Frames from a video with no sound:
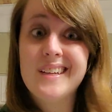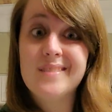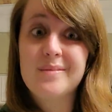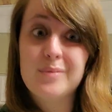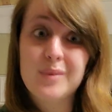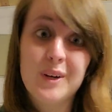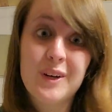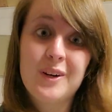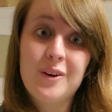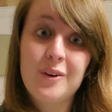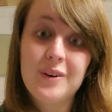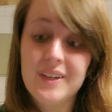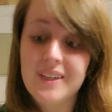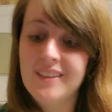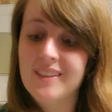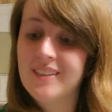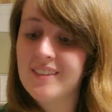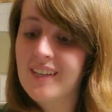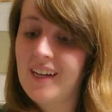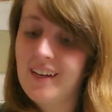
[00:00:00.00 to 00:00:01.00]
recording
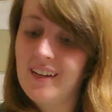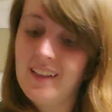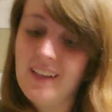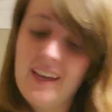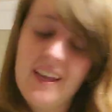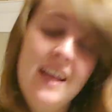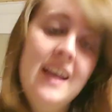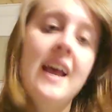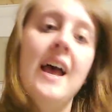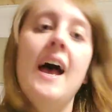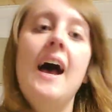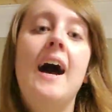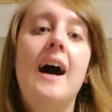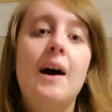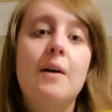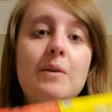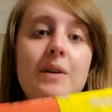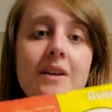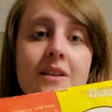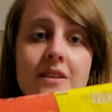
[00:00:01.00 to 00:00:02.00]
this kind of late,
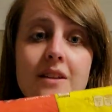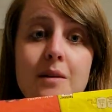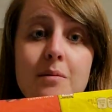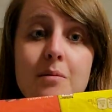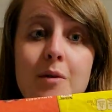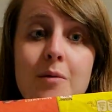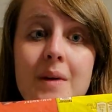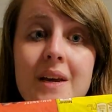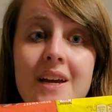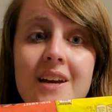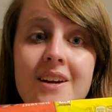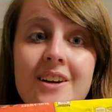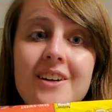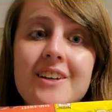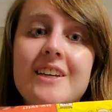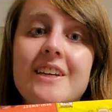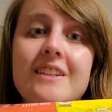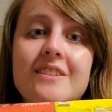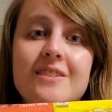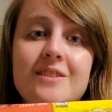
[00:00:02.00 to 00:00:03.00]
we're going to talk about making
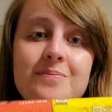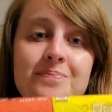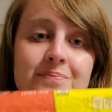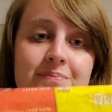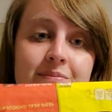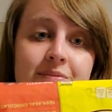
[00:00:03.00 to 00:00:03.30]
cookies.